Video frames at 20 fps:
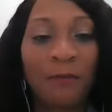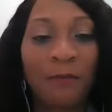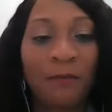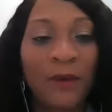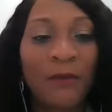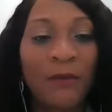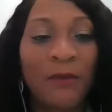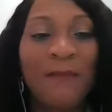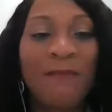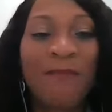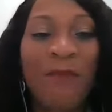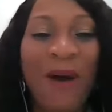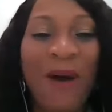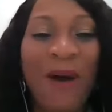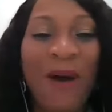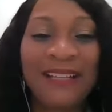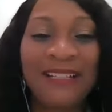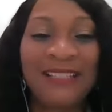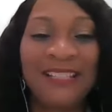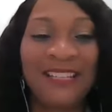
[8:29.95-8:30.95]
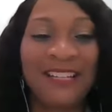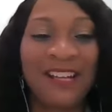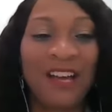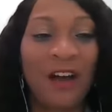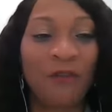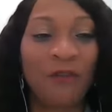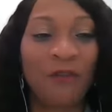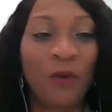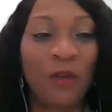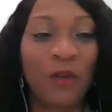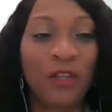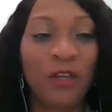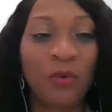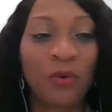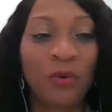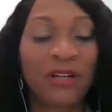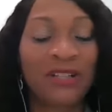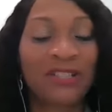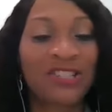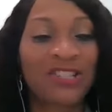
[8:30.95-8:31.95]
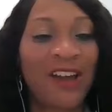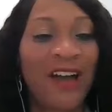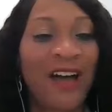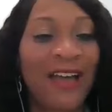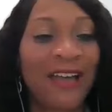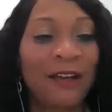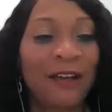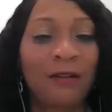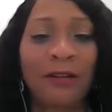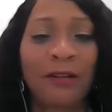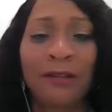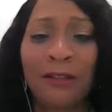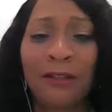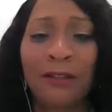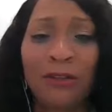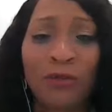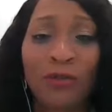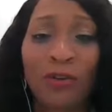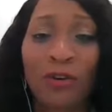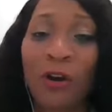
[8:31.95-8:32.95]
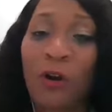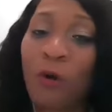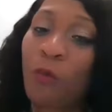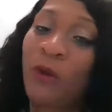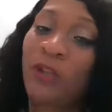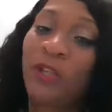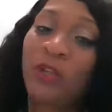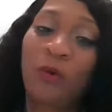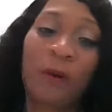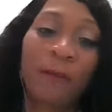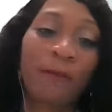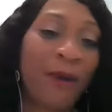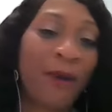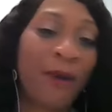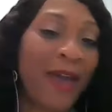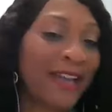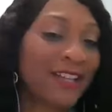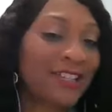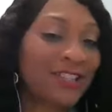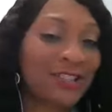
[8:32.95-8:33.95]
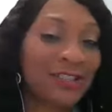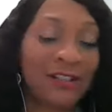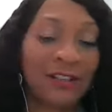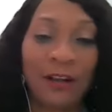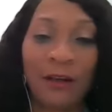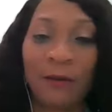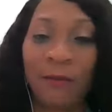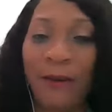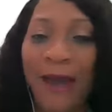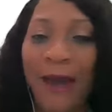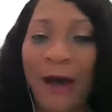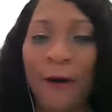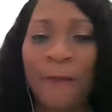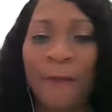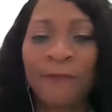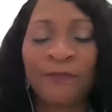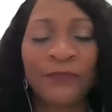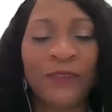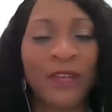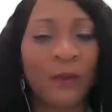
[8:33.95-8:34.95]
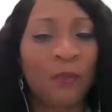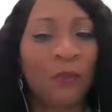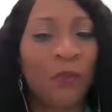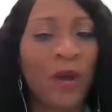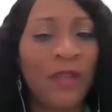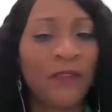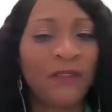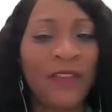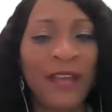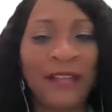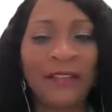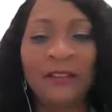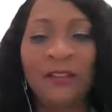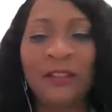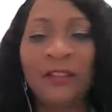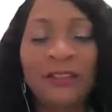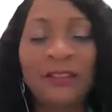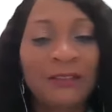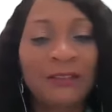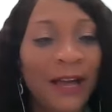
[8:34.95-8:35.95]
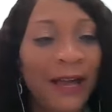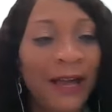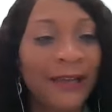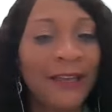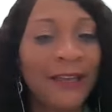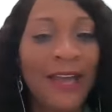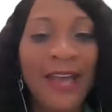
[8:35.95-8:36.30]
be reminded of when you were a child, a little girl, what you were passionate about and what that looked like.